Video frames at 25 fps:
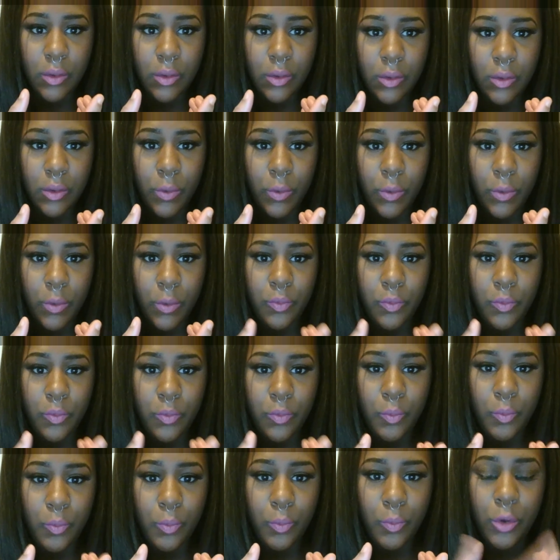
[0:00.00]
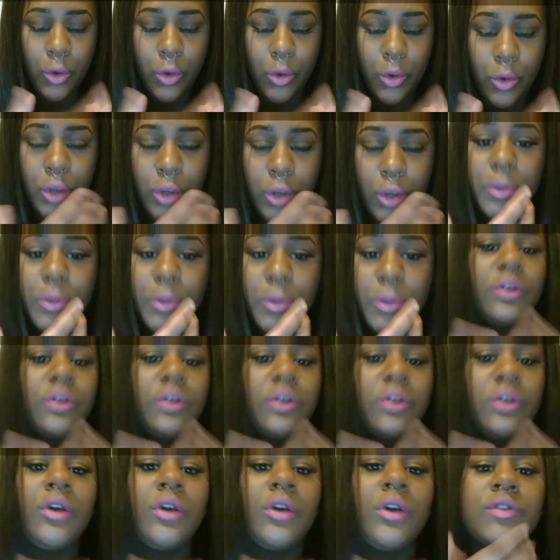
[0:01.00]
with or you put your
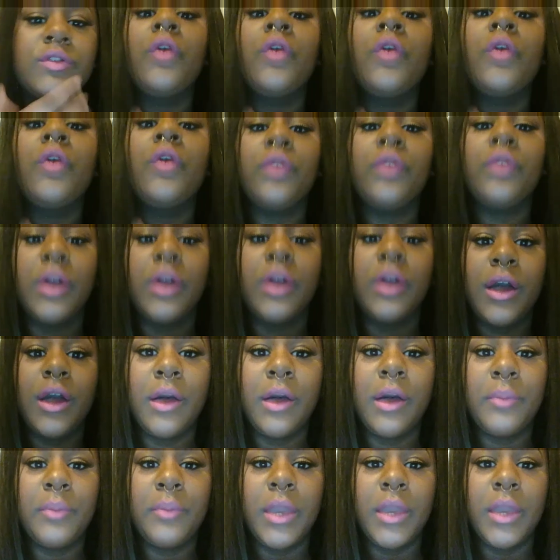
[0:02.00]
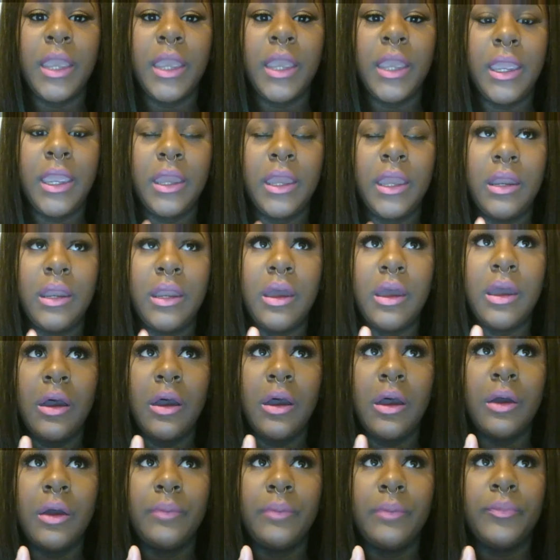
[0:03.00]
nose over a cup, and
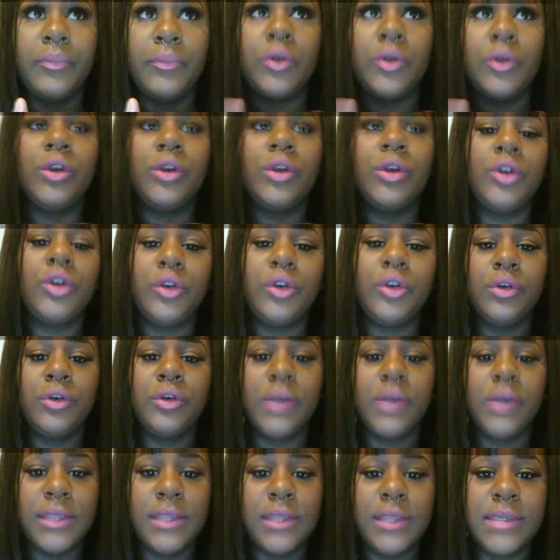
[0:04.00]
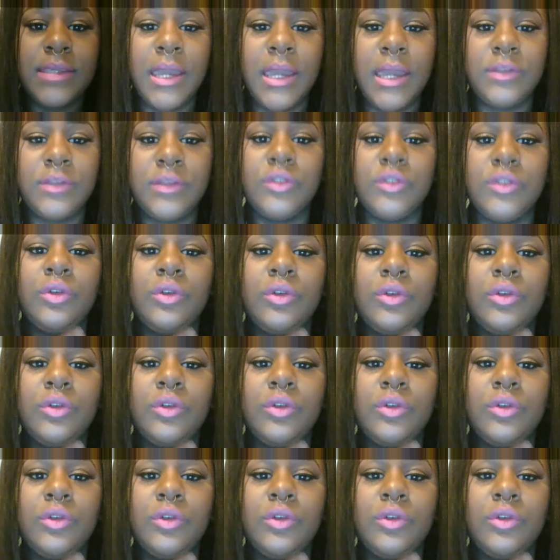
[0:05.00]
or you could do it inside too,